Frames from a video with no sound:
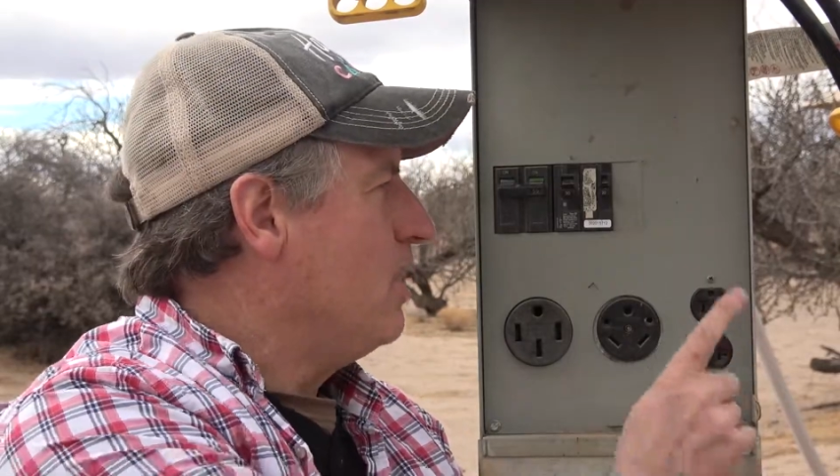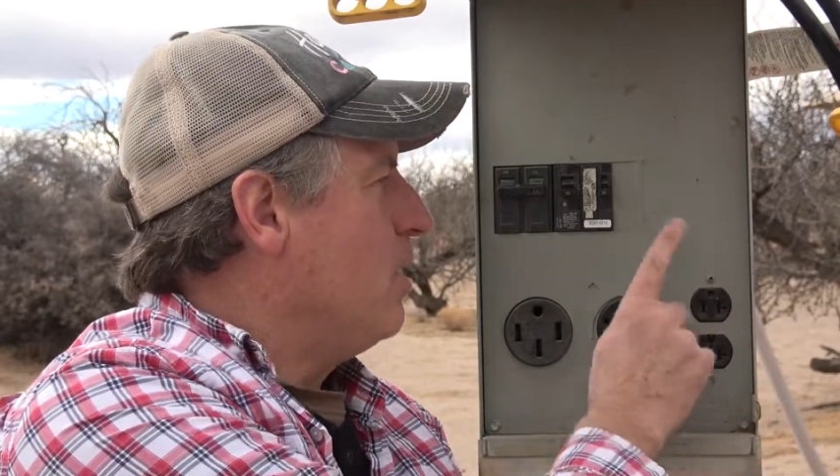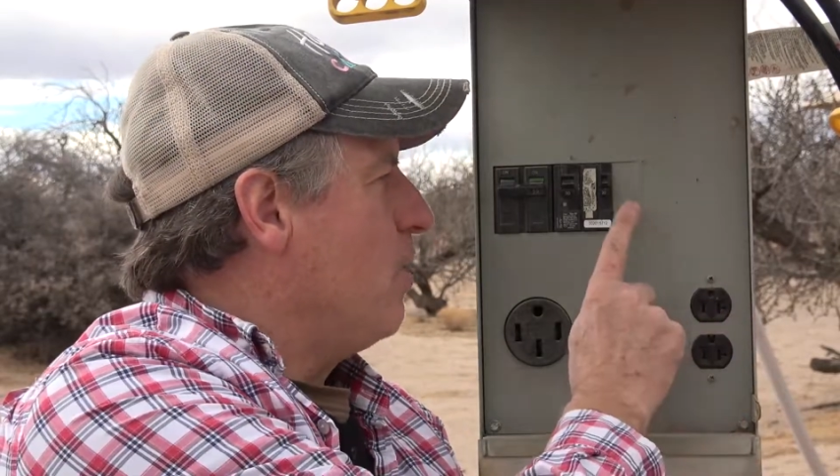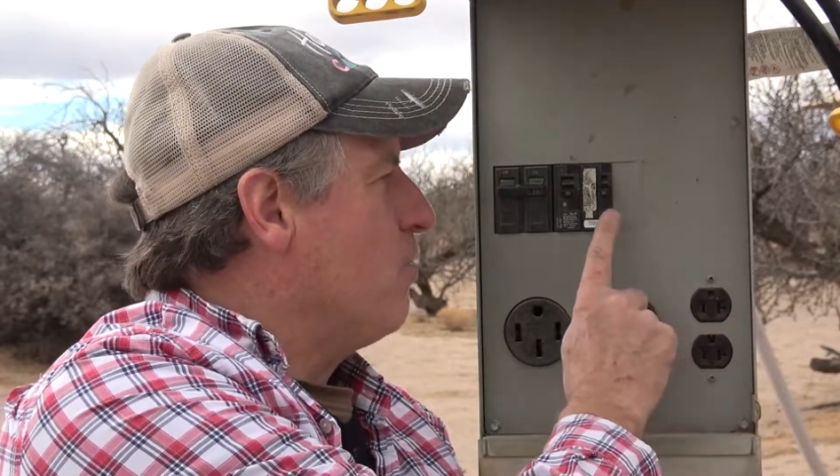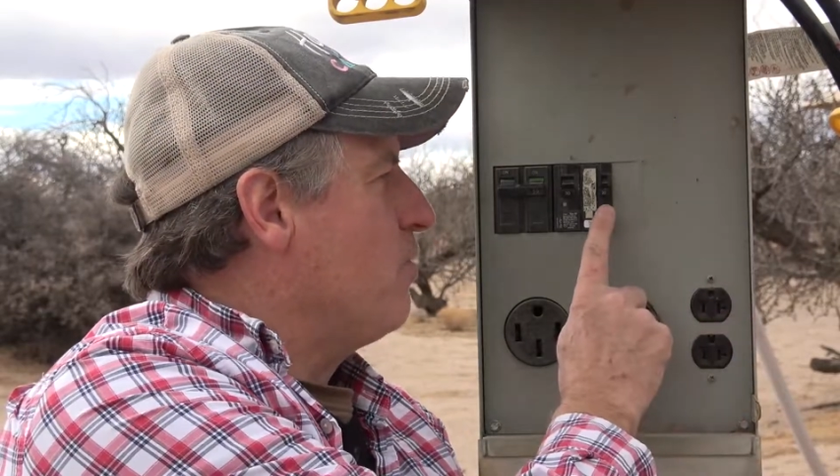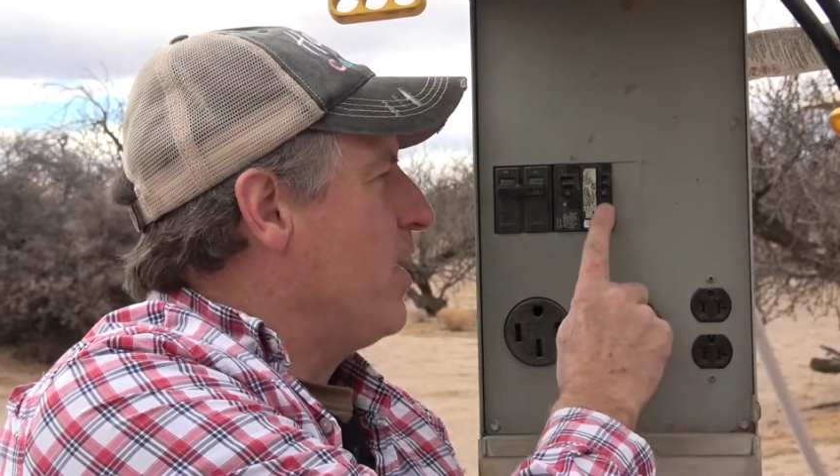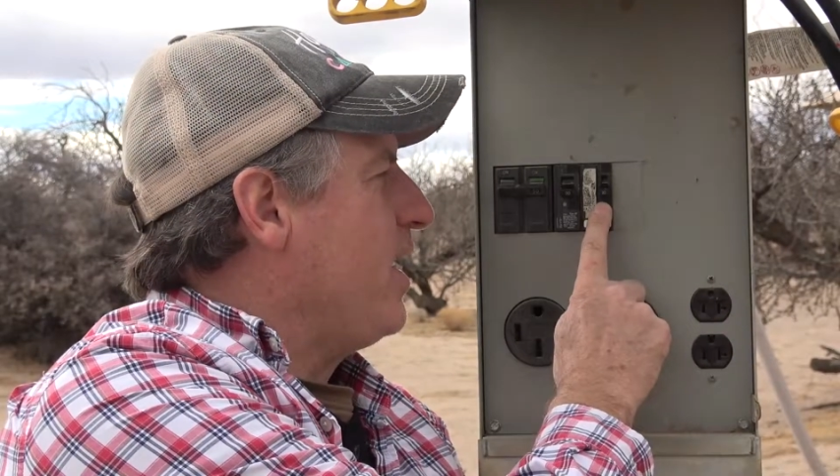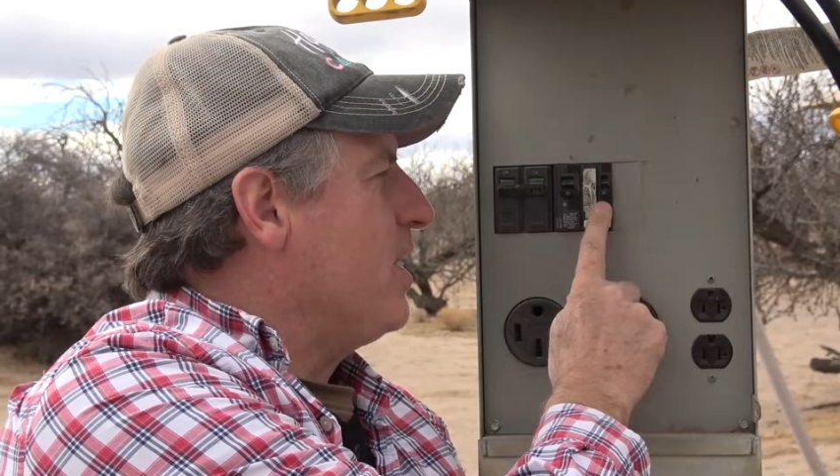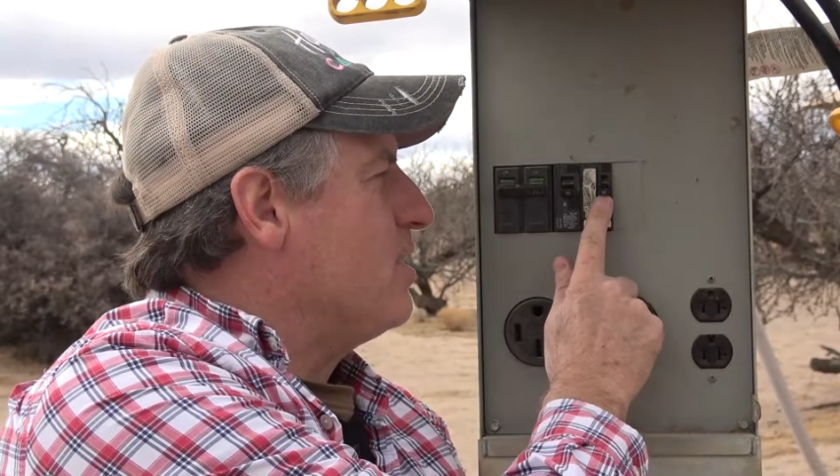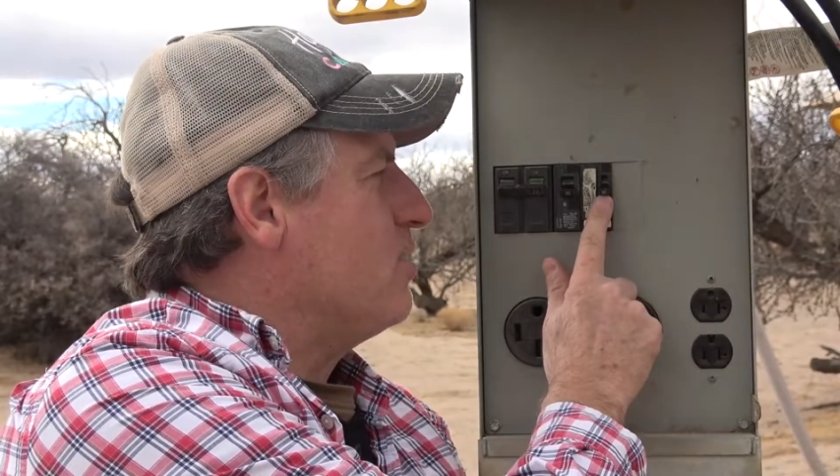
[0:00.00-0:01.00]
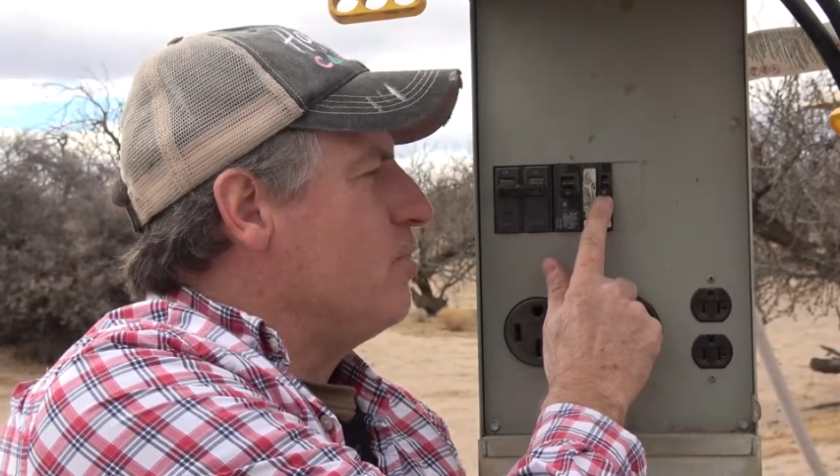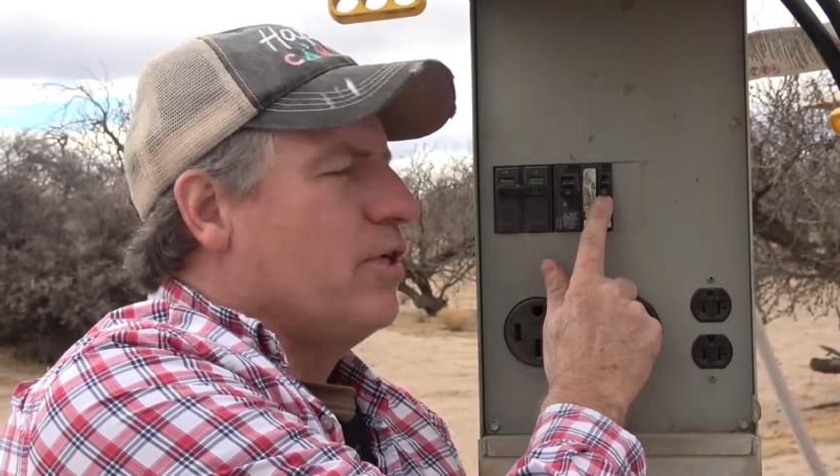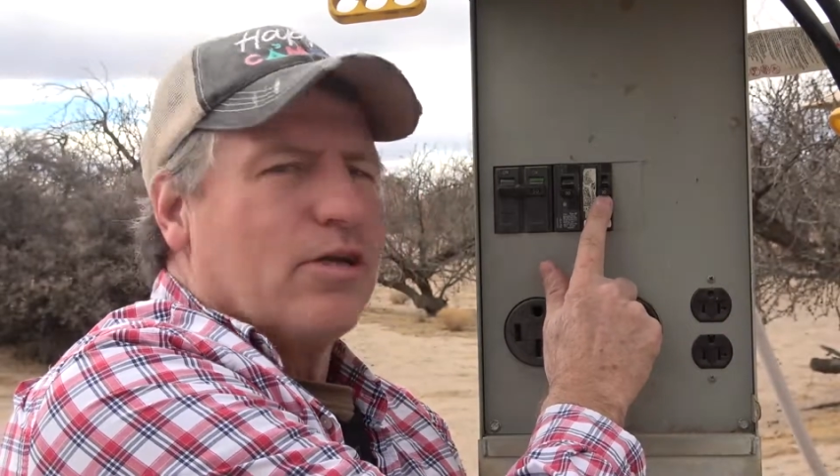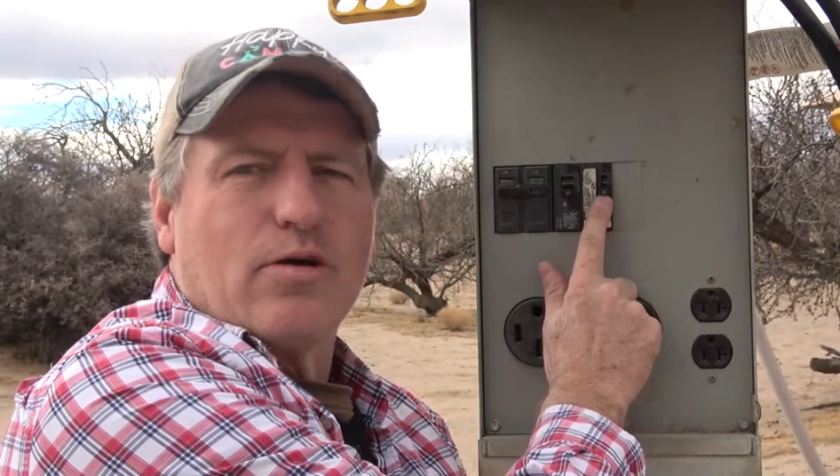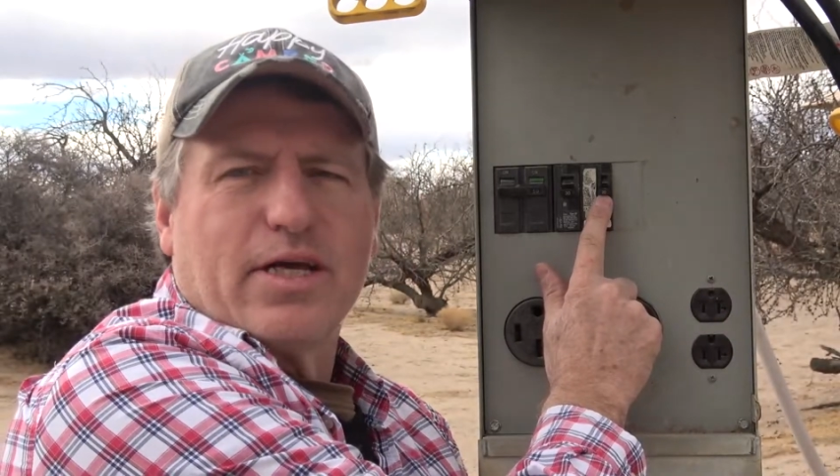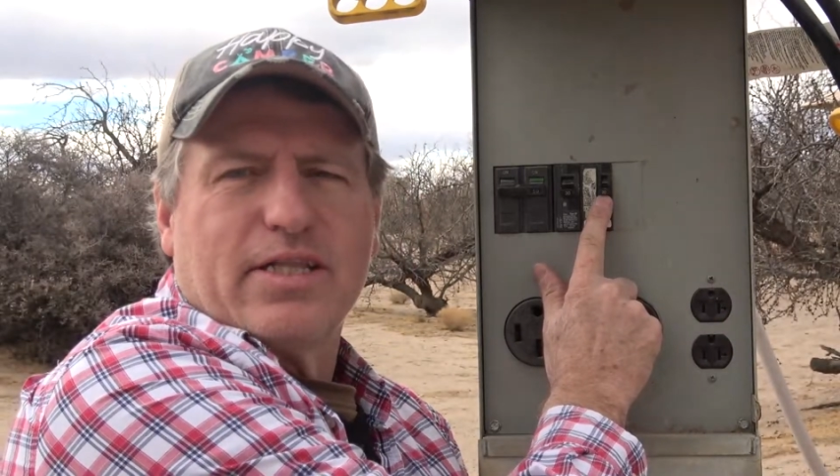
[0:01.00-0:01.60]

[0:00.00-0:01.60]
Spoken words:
The other thing is you can look